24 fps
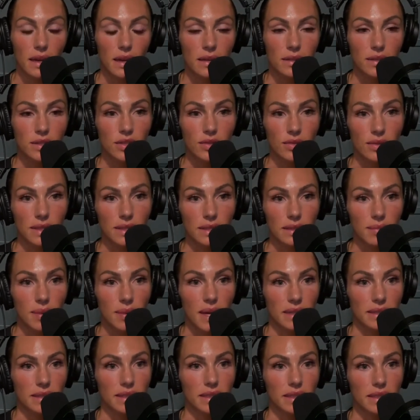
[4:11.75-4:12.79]
too
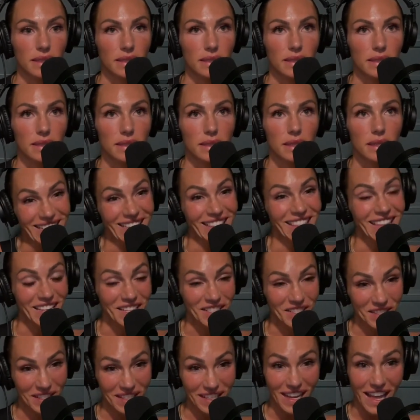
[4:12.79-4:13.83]
independent, they
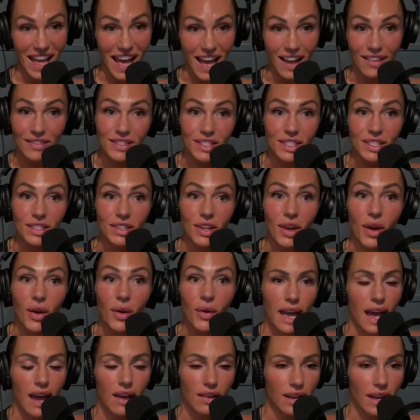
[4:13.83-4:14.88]
shouldn't have to know
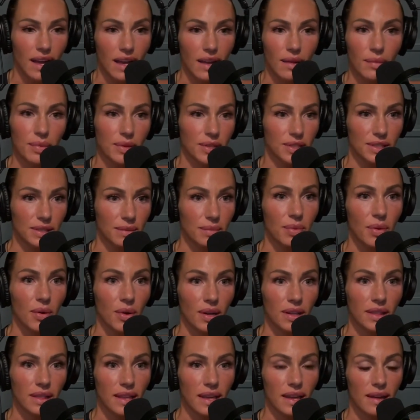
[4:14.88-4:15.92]
how to help or
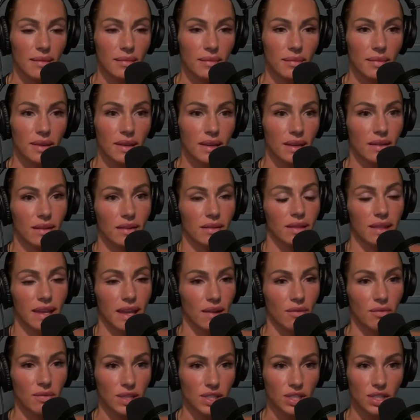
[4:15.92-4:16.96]
support them.
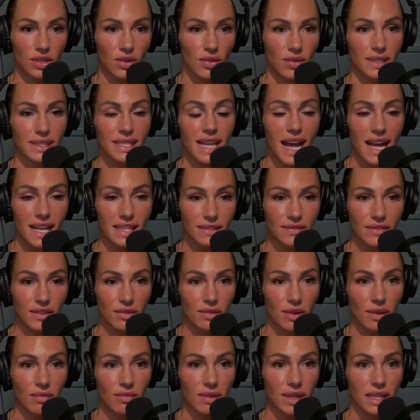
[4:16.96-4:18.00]
Like, we should always ask for
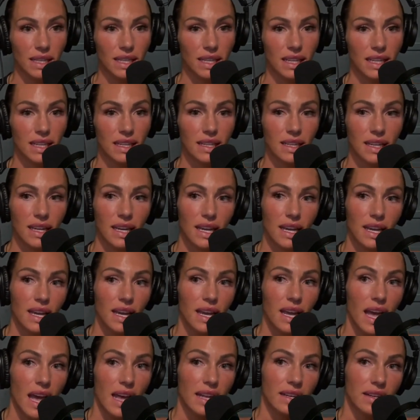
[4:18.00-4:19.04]
what we need.
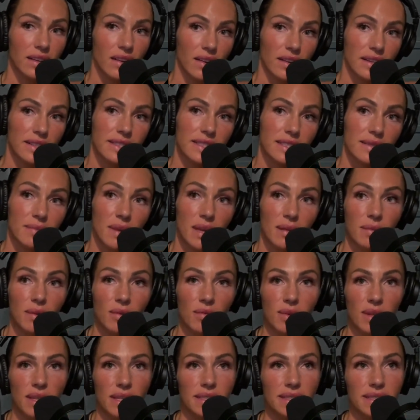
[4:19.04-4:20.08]
And it honestly made me
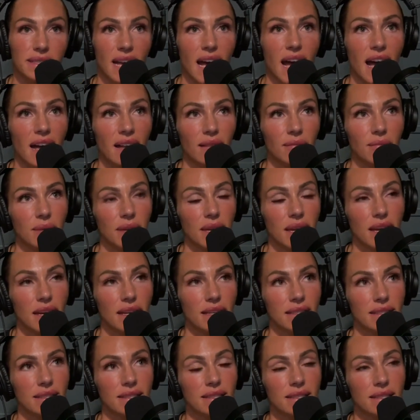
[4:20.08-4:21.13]
really sad
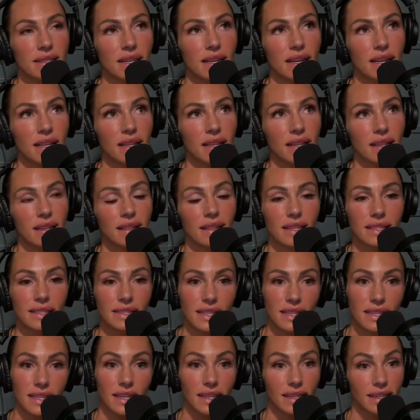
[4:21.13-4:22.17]
because,
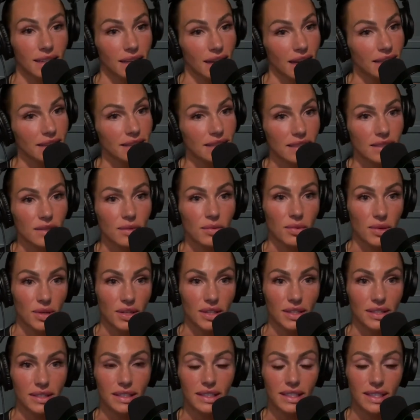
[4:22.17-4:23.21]
listen, in an ideal
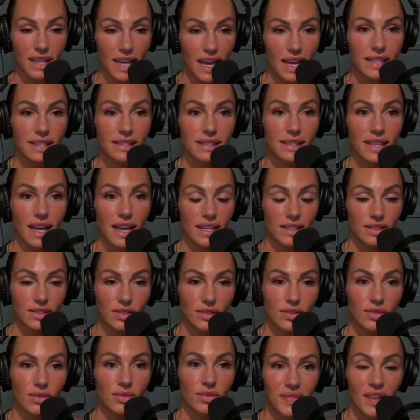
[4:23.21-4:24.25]
world, yes, I
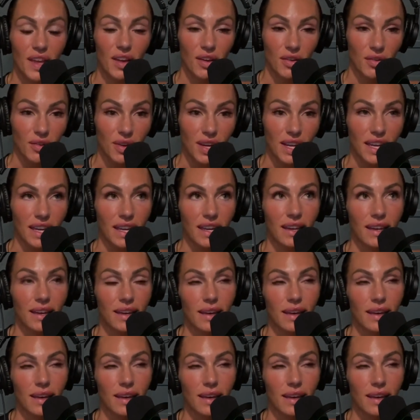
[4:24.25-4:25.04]
do agree.